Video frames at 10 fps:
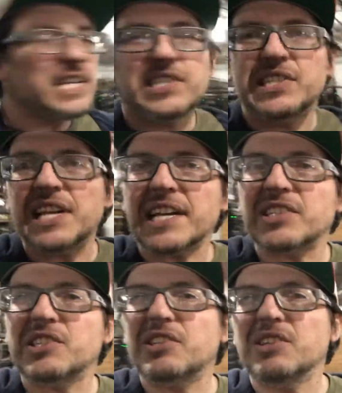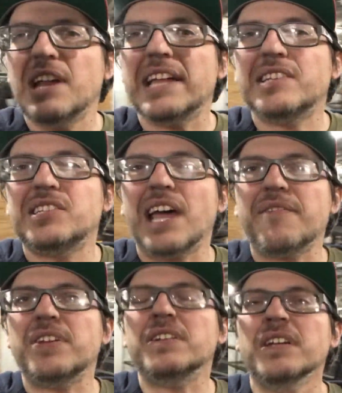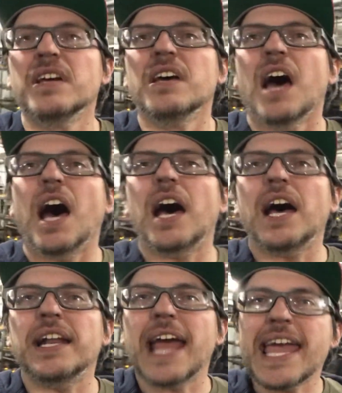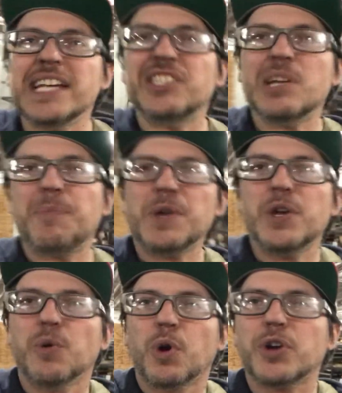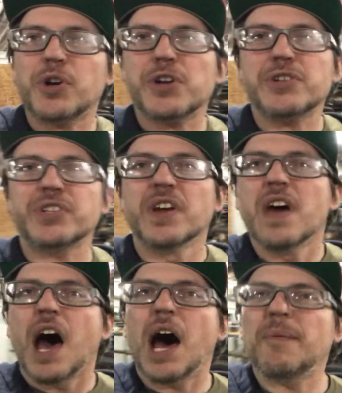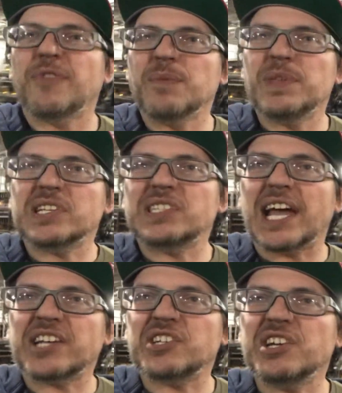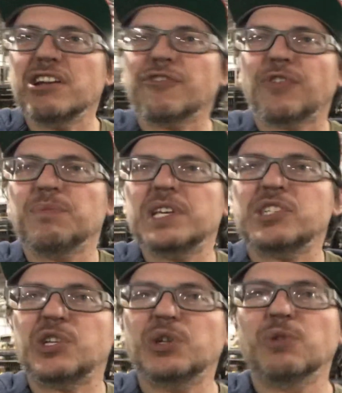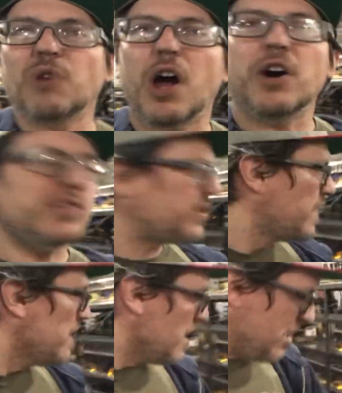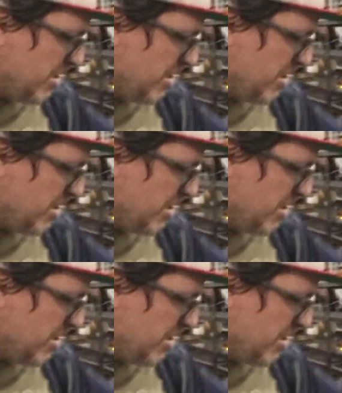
6 and 7 and 8 GPU workers from this section here, from these 2 rows. You